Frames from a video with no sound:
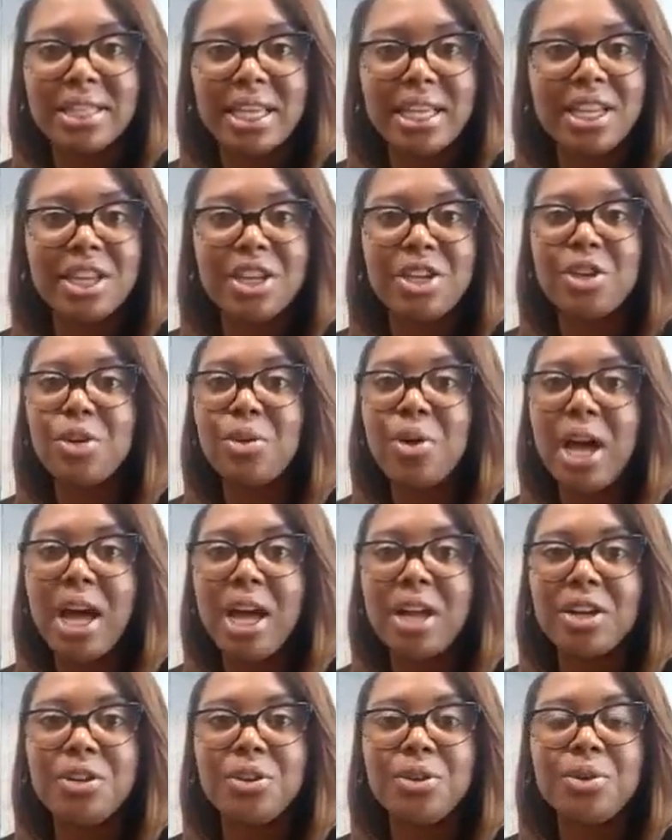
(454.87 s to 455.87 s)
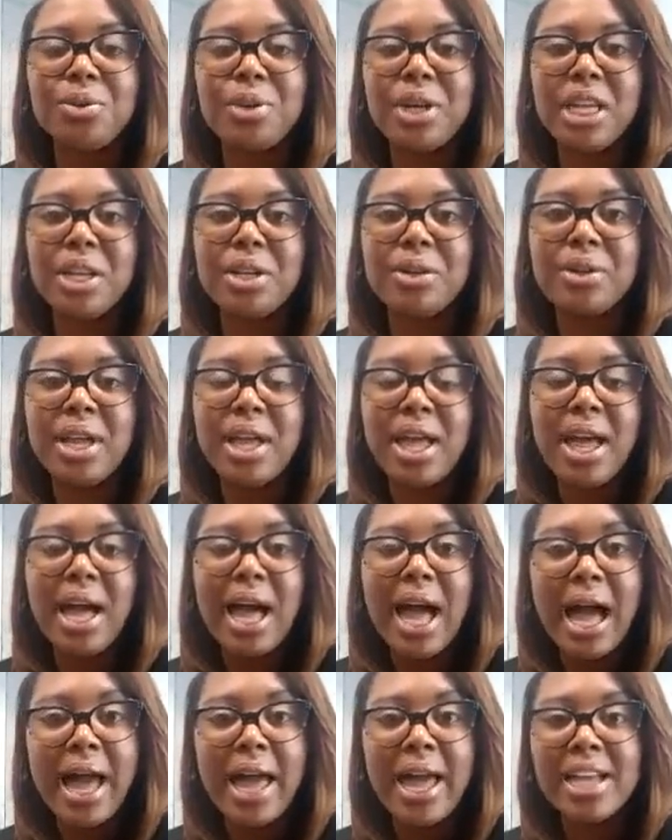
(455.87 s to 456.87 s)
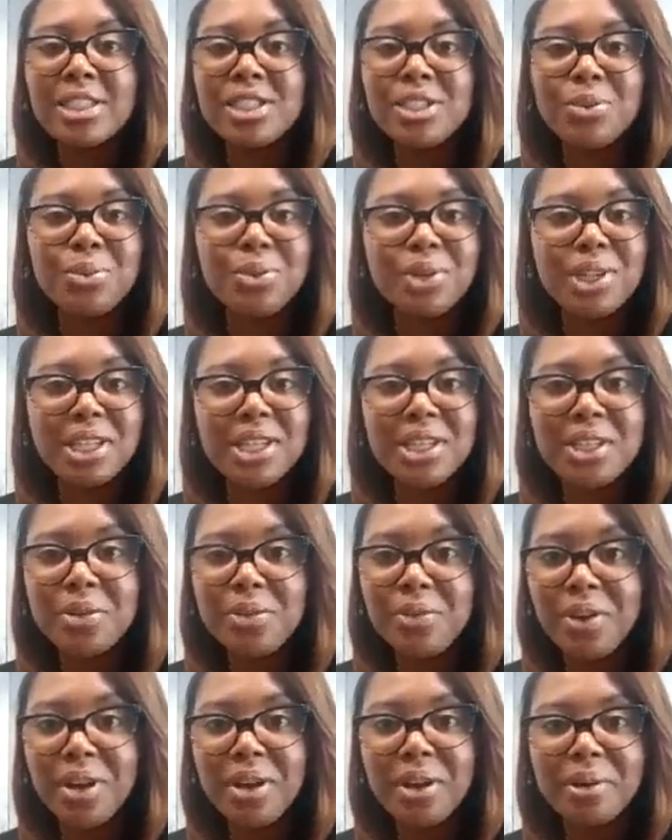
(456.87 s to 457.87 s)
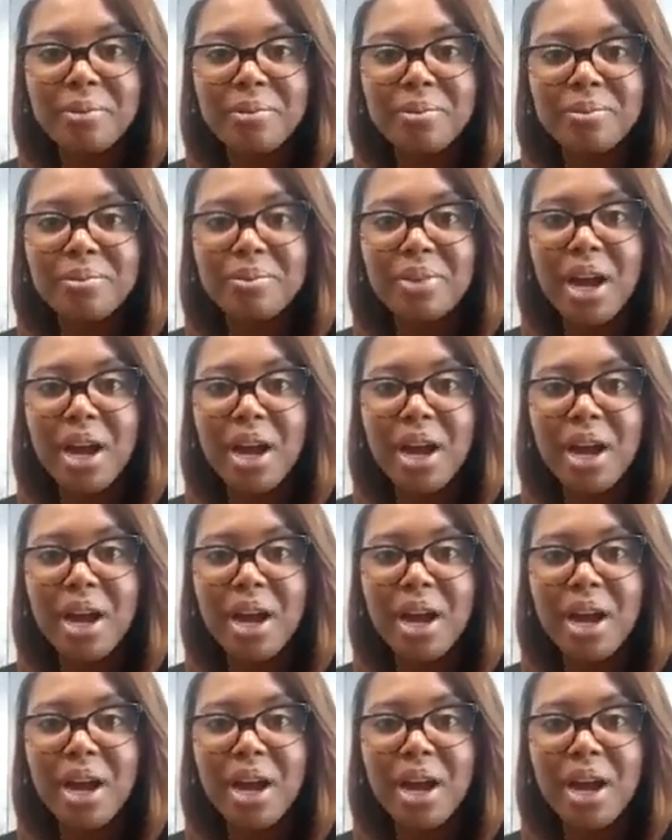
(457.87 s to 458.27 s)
They didn't know how to do it, and it, I actually wanted to give up.